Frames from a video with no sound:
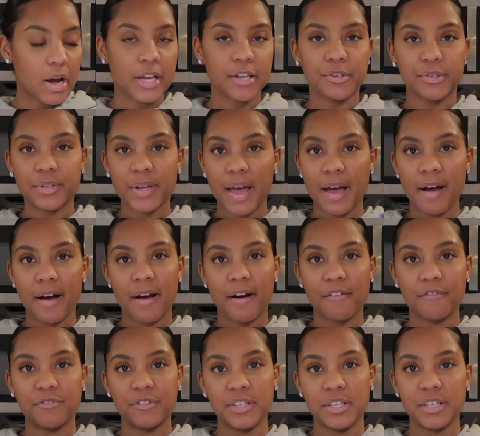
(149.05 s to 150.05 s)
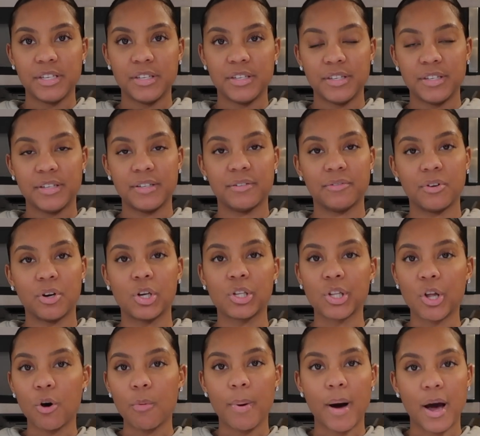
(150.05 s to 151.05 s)
I used to have the
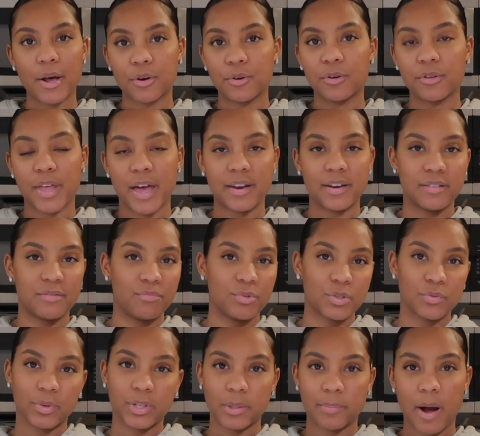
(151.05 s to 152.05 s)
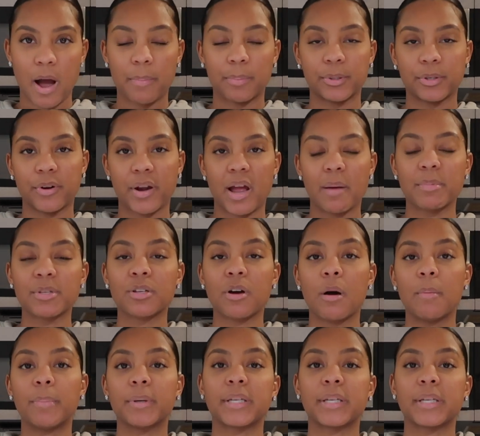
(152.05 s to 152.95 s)
glow bottle that was really popular on Amazon,